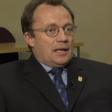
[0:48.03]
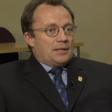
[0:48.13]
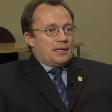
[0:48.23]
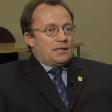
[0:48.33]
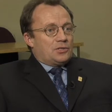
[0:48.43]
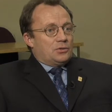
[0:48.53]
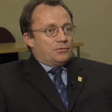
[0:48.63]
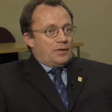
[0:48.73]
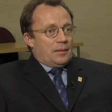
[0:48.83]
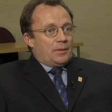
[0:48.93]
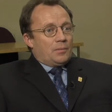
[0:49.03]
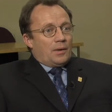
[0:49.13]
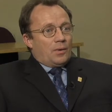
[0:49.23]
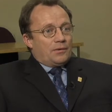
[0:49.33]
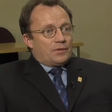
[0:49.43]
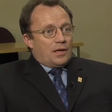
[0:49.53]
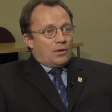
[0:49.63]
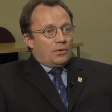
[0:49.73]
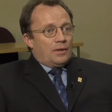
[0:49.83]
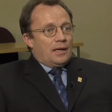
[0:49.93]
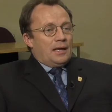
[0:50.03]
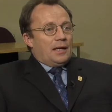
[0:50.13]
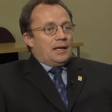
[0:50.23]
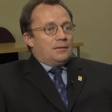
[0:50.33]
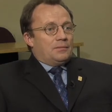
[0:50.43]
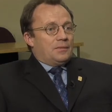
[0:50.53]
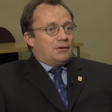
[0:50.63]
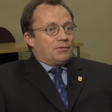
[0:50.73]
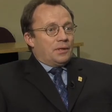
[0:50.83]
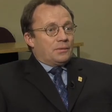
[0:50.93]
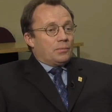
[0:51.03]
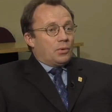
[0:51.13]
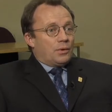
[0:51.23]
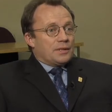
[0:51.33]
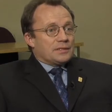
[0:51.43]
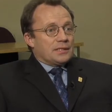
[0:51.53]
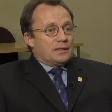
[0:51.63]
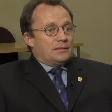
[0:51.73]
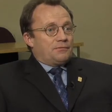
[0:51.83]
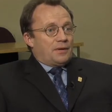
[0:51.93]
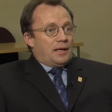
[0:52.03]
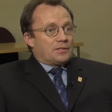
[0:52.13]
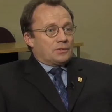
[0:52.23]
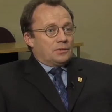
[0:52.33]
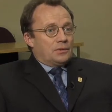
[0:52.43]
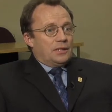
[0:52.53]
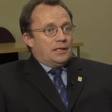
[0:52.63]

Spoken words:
and that is your family, my wife Carol, and my fellow employees, and DeFasco.